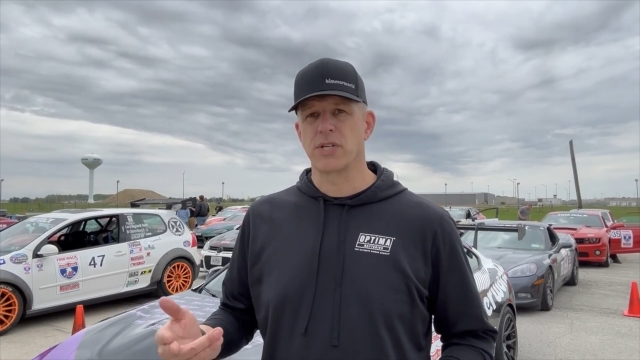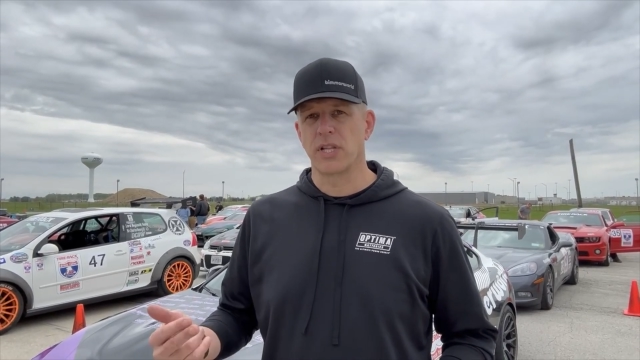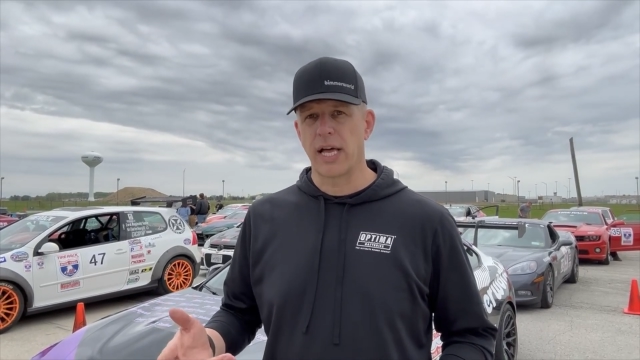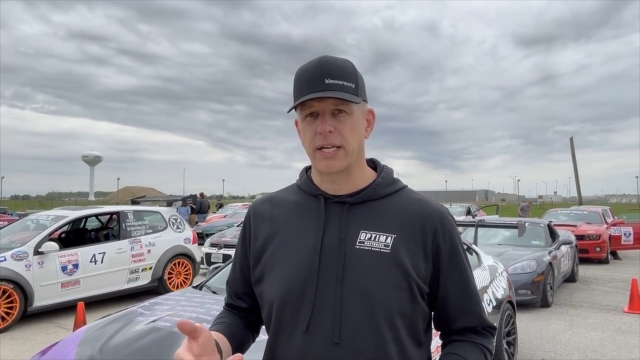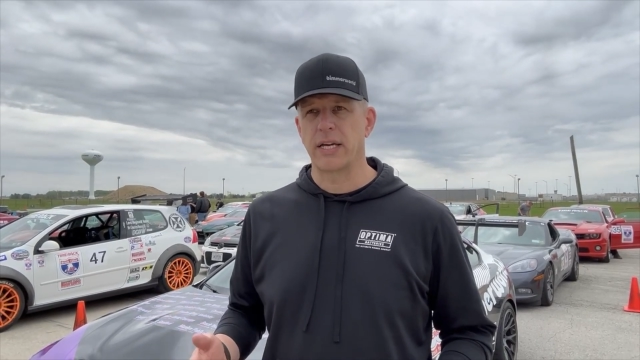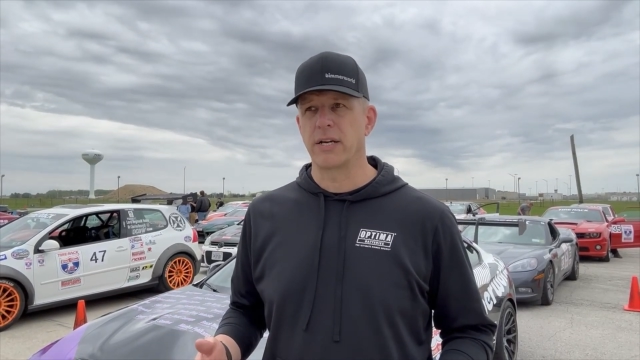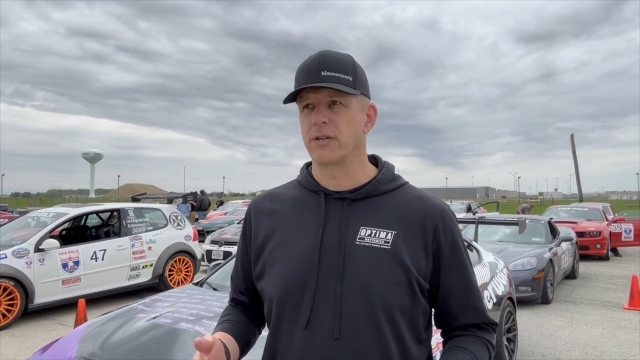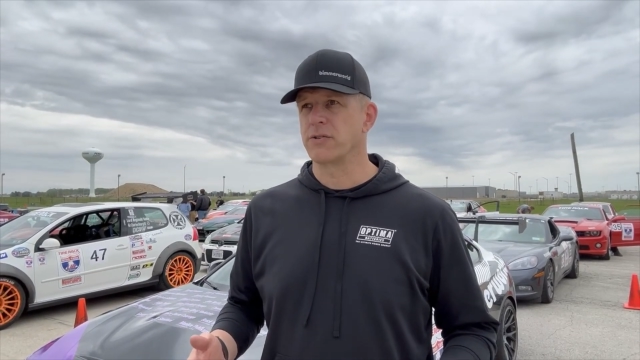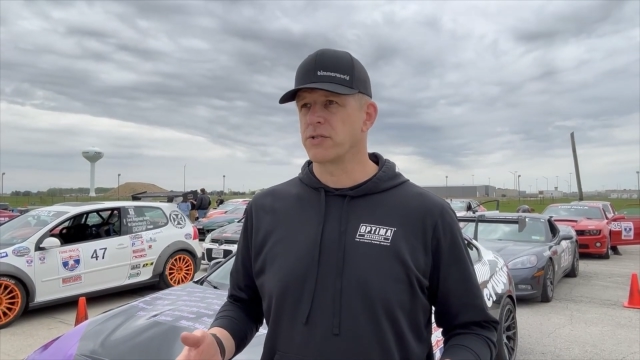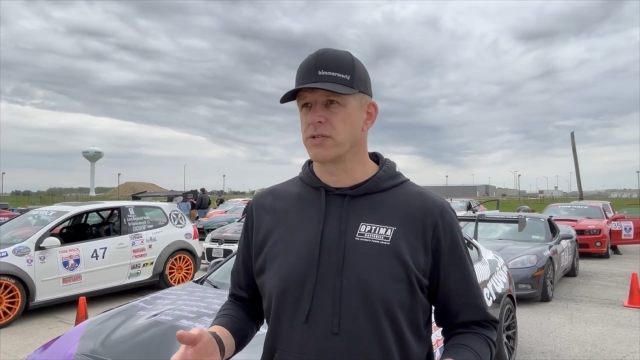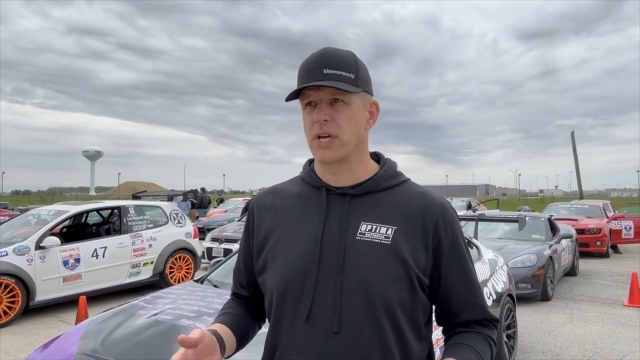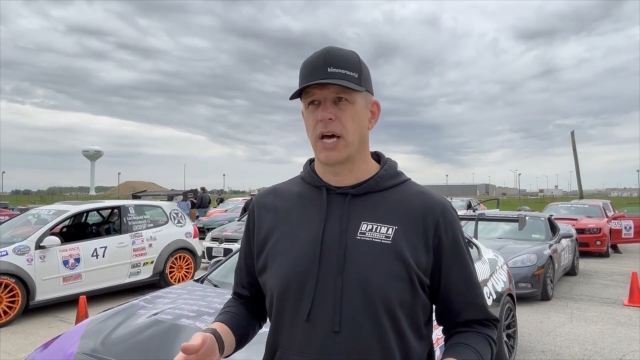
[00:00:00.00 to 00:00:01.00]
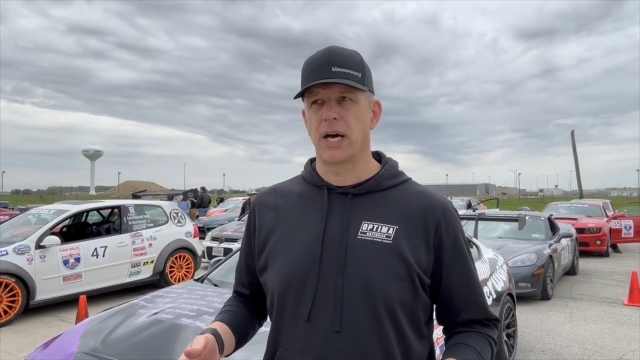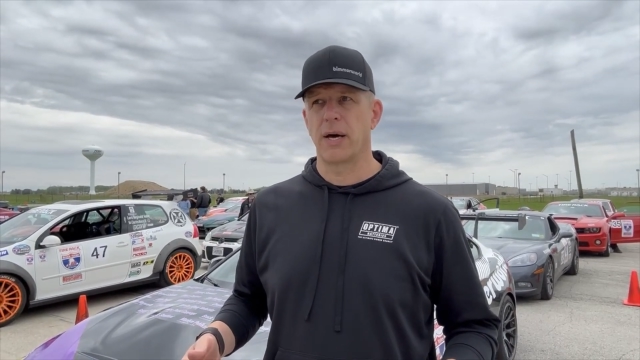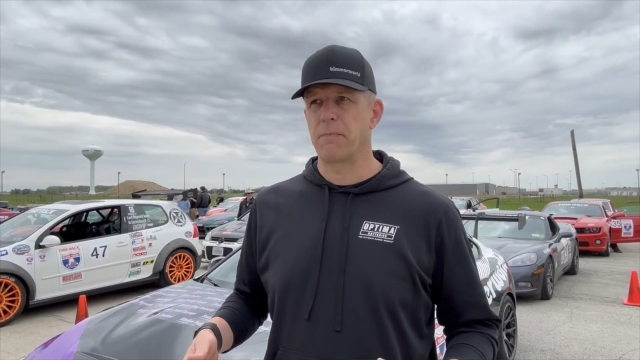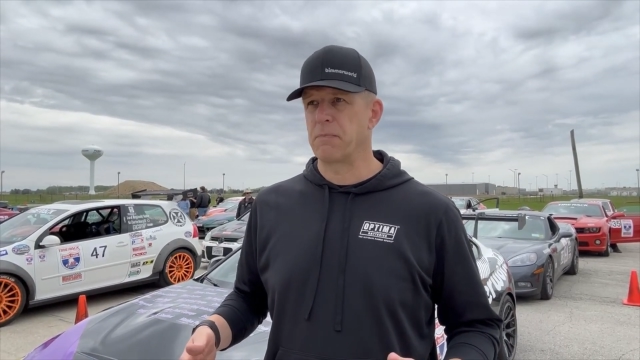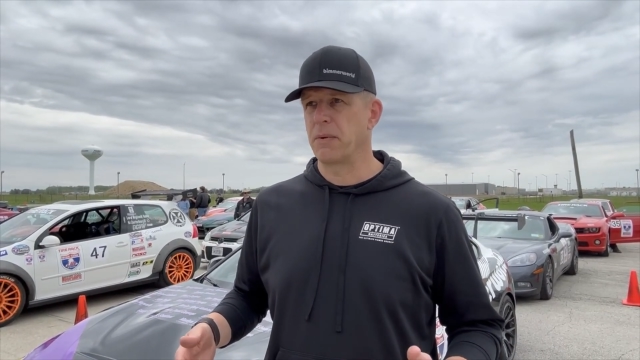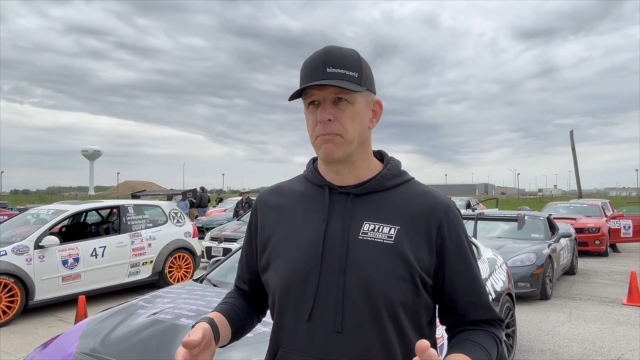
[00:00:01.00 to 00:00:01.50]
select gears,
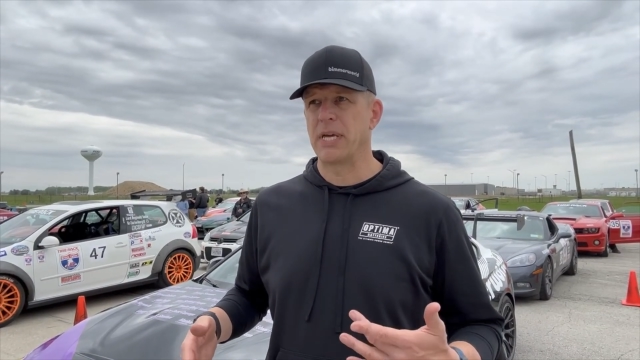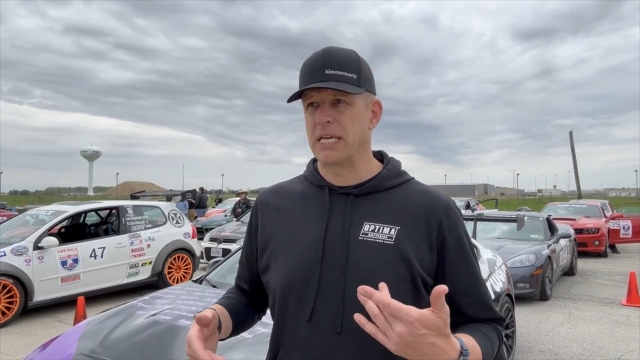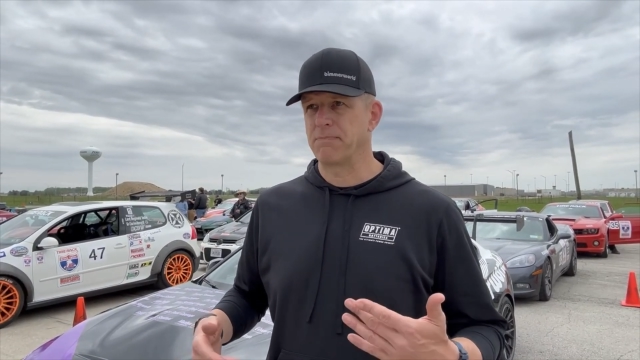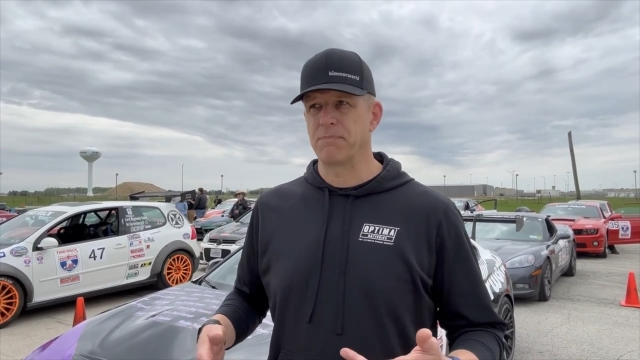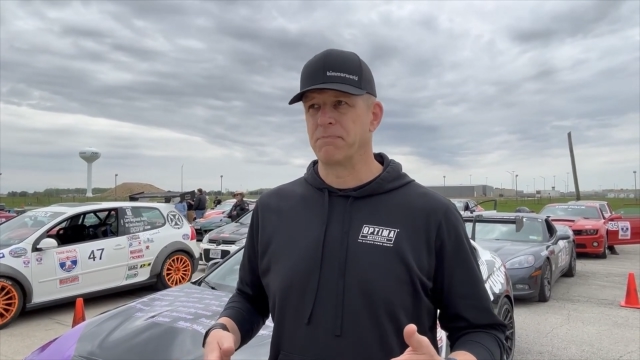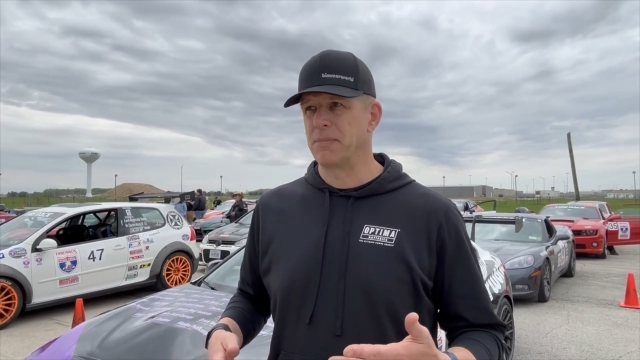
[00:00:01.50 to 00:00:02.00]
be